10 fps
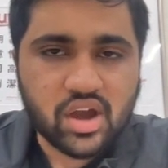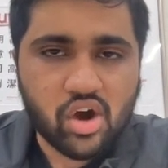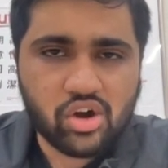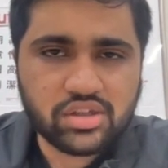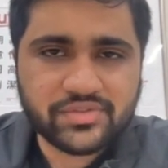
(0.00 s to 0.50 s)

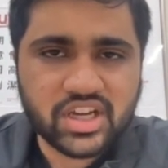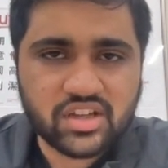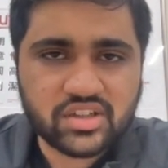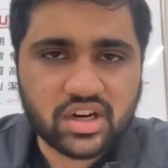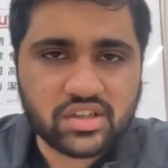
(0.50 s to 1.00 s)
All of the
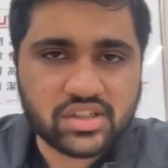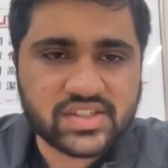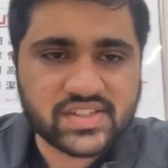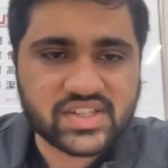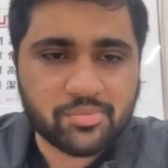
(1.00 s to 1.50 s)
other alerts
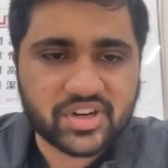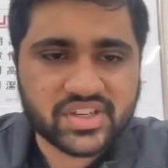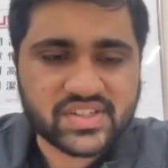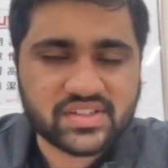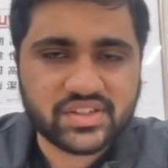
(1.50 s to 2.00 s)
are
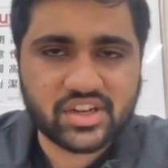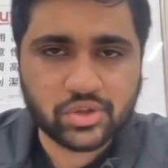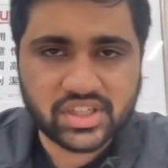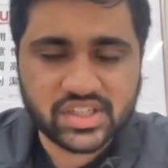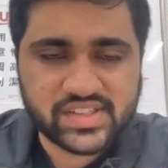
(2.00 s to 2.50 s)
suppressed, they're
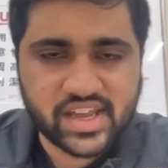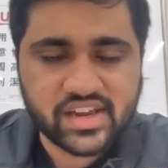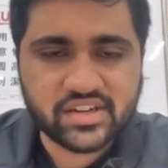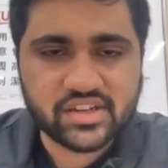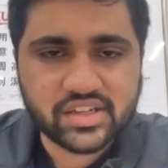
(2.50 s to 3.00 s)
only
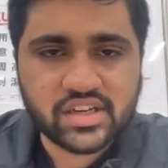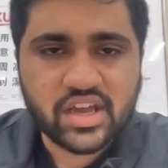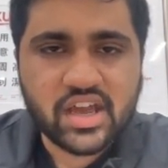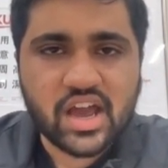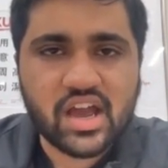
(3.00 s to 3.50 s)
secondary.
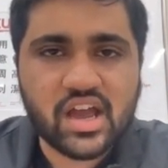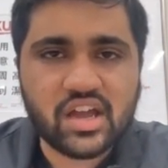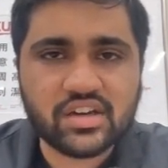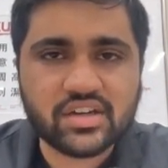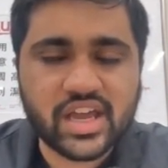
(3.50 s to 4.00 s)

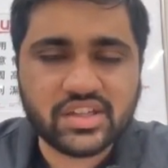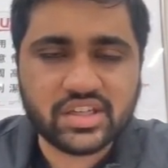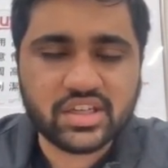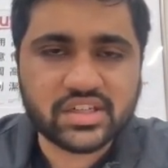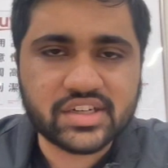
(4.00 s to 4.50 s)
And
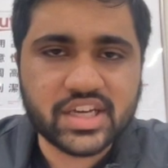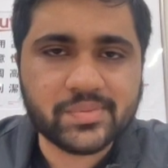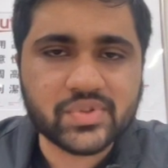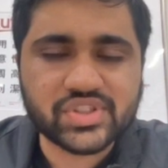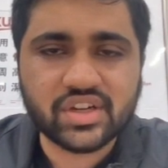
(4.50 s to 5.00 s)
any
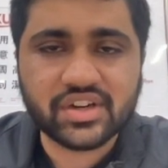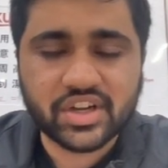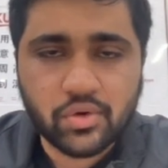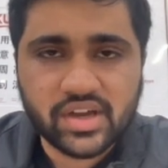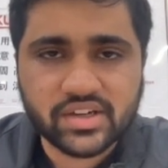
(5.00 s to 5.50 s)
teams which are
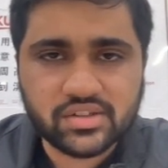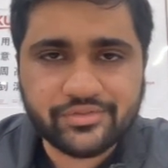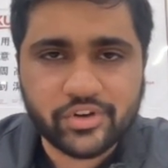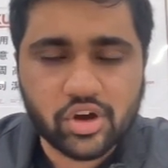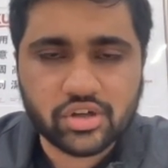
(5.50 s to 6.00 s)
required
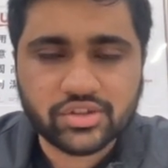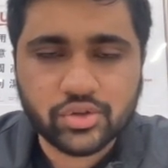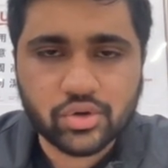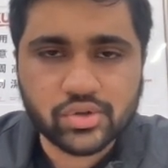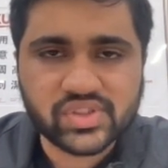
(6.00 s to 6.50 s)
for
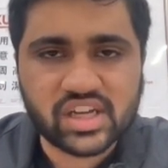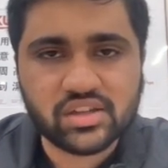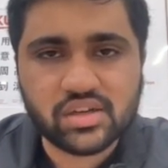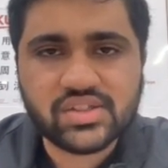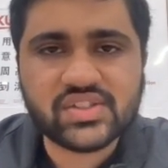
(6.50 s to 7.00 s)
those
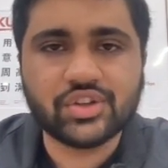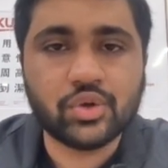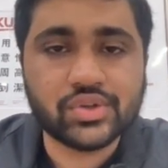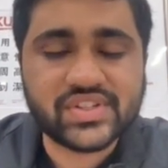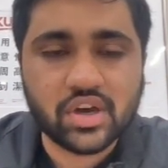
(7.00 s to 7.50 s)
alerts or
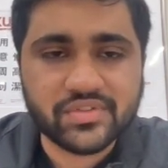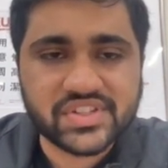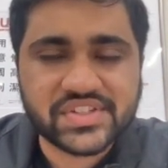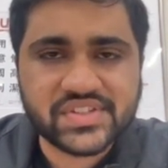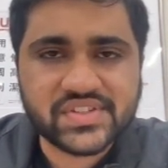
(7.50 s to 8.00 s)
those
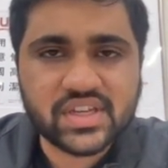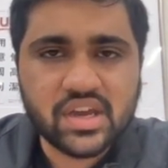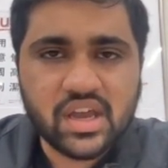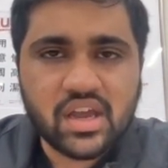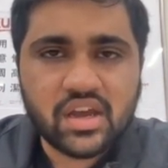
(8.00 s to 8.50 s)
services
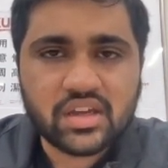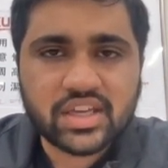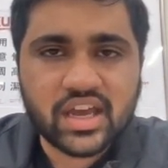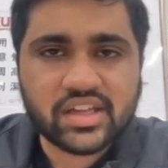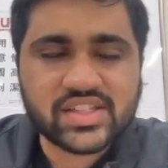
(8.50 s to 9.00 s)

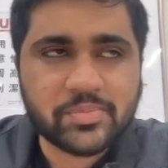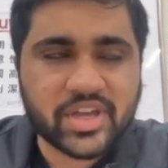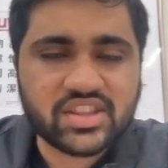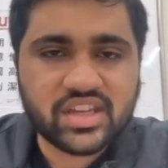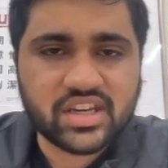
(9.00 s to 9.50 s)
can
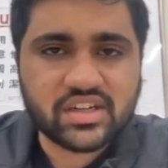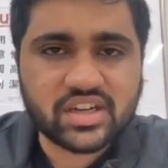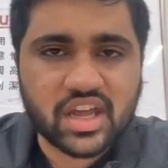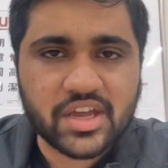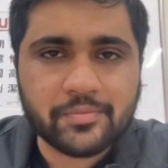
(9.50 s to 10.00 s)
spend their
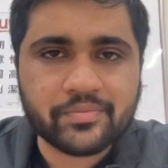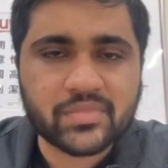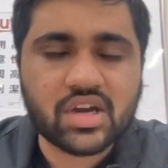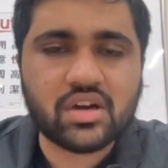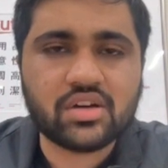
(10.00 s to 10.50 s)
time
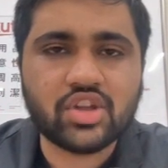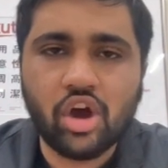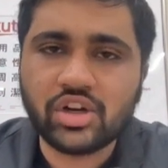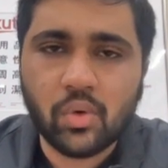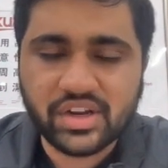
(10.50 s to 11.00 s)

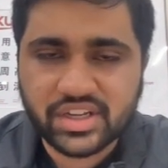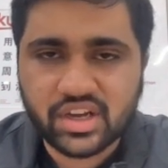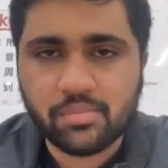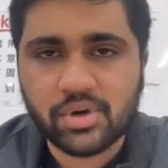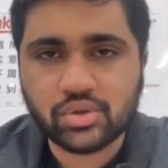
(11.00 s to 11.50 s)
not worrying
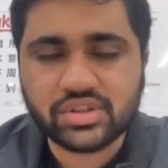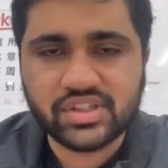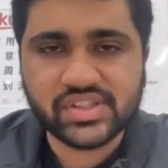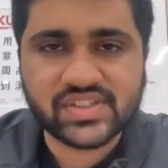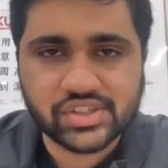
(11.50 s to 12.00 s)
about
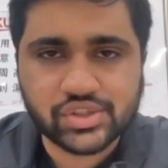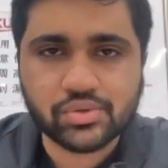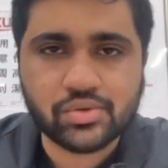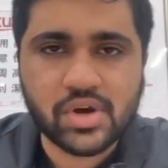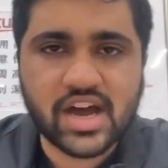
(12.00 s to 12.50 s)
this
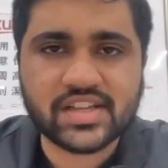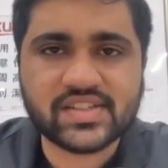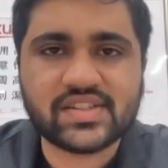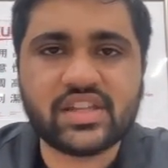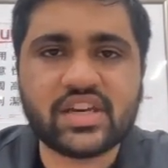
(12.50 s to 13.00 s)
issue,
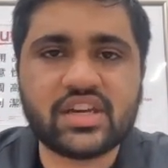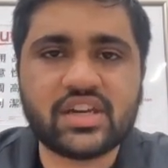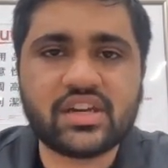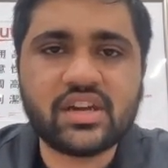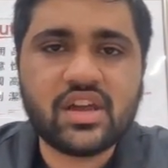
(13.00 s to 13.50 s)
as
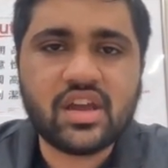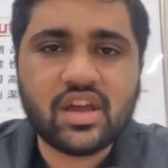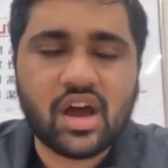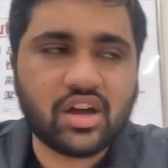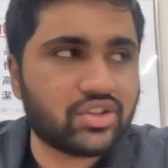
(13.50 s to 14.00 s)
they
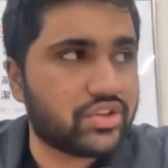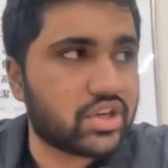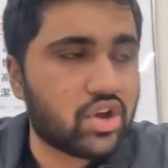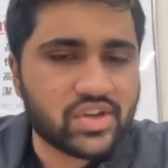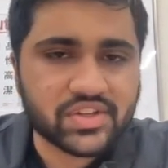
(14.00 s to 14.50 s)
are not the
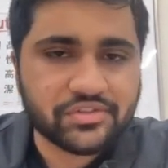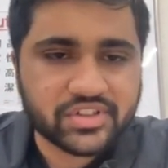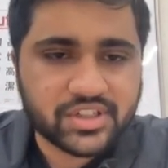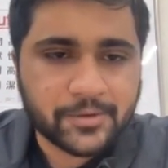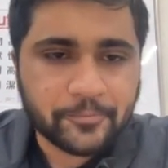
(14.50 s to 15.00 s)
cause of it.